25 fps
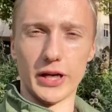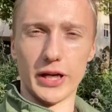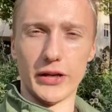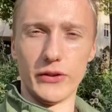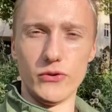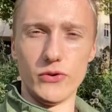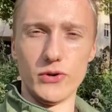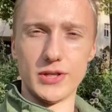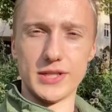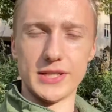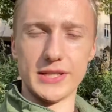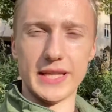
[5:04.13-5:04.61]

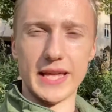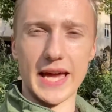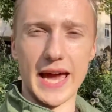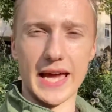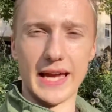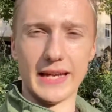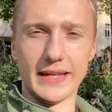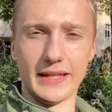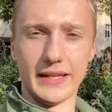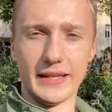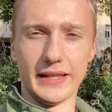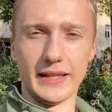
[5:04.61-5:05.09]

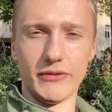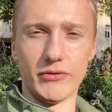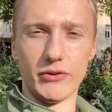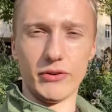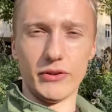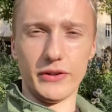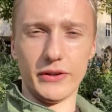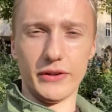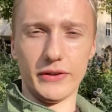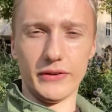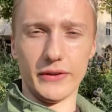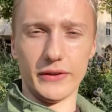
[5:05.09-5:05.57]
understand that
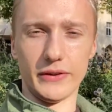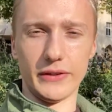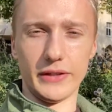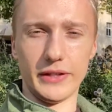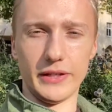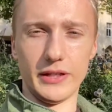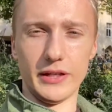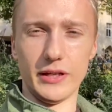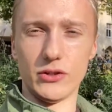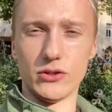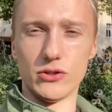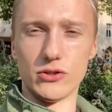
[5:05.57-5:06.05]
everything that they
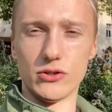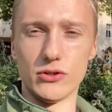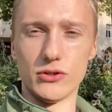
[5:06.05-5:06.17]
need